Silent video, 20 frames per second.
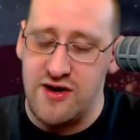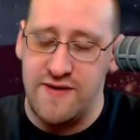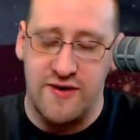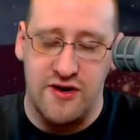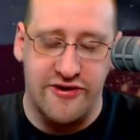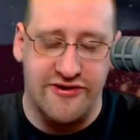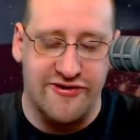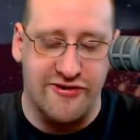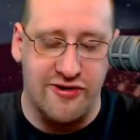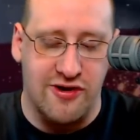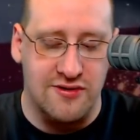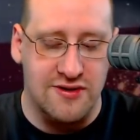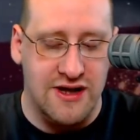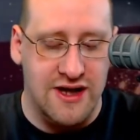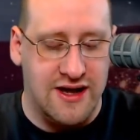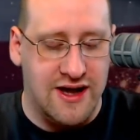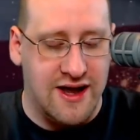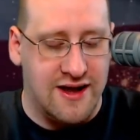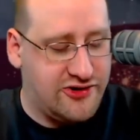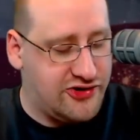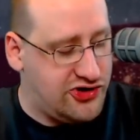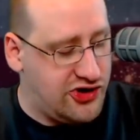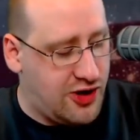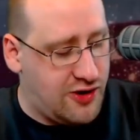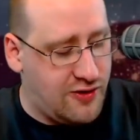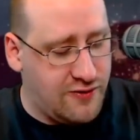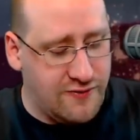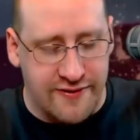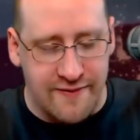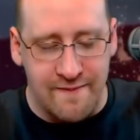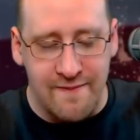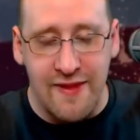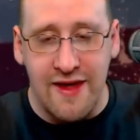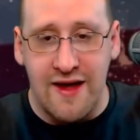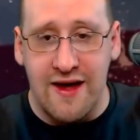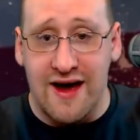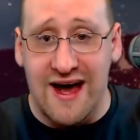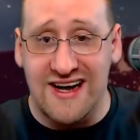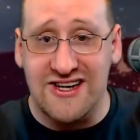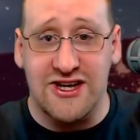very strongly against Jones.
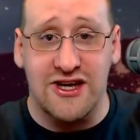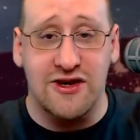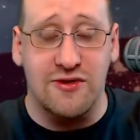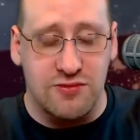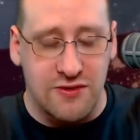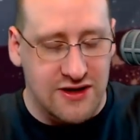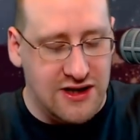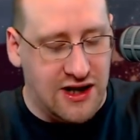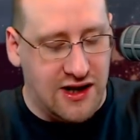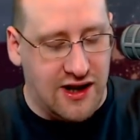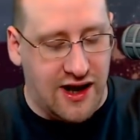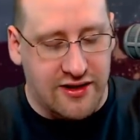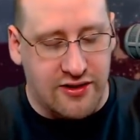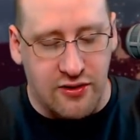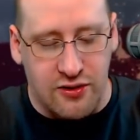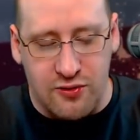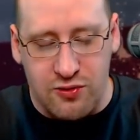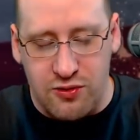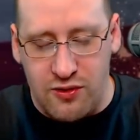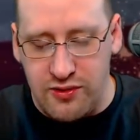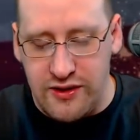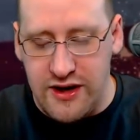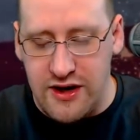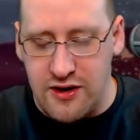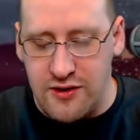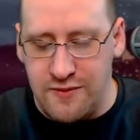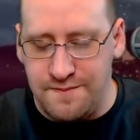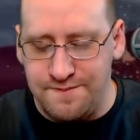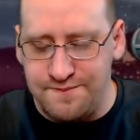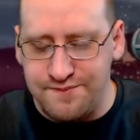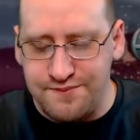I actually really like their quote here.